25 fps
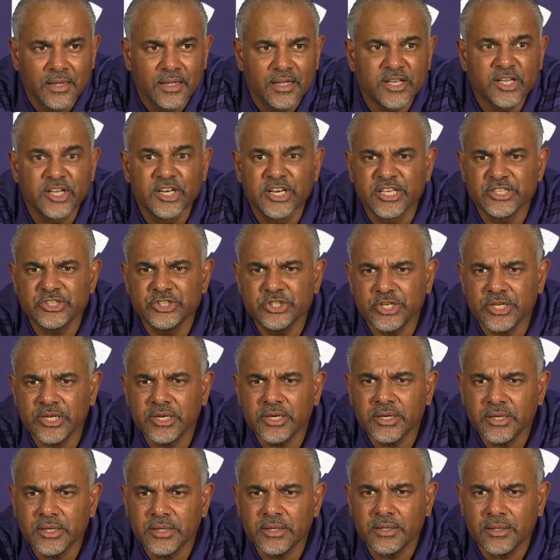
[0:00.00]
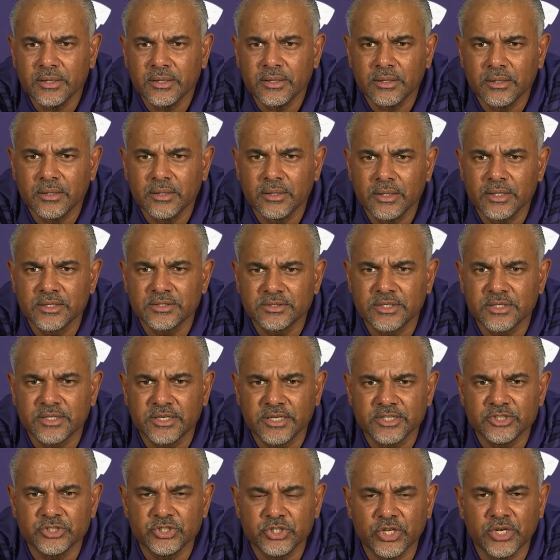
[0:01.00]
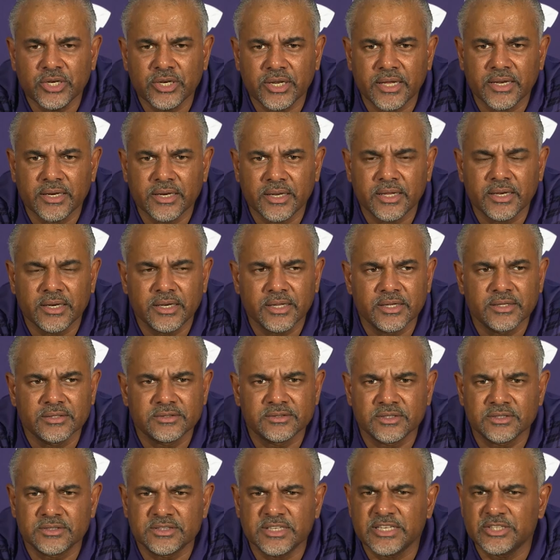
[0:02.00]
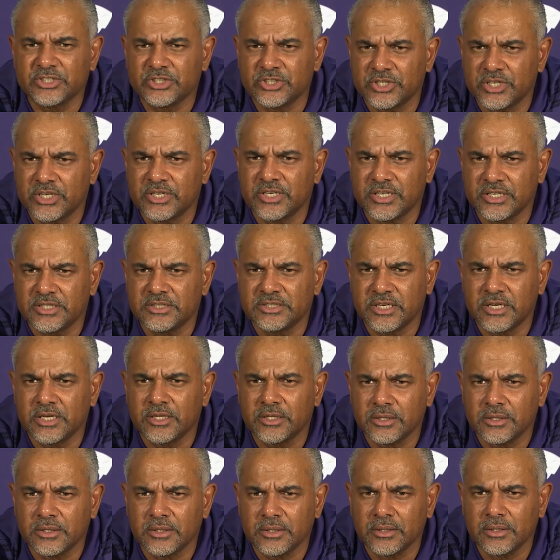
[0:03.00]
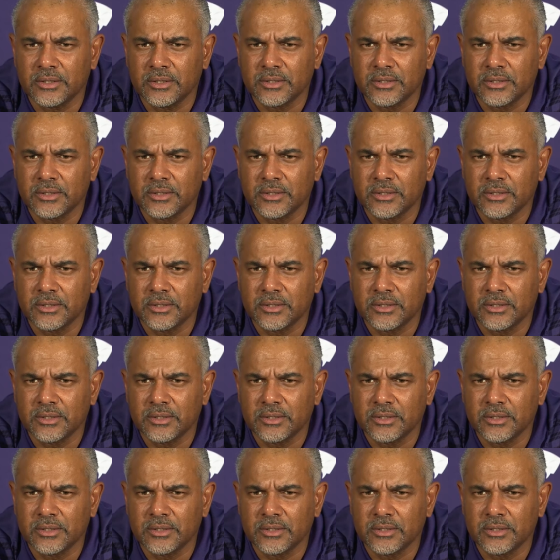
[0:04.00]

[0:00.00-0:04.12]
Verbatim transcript: Conditioning, his conditioning, and then his attention to detail.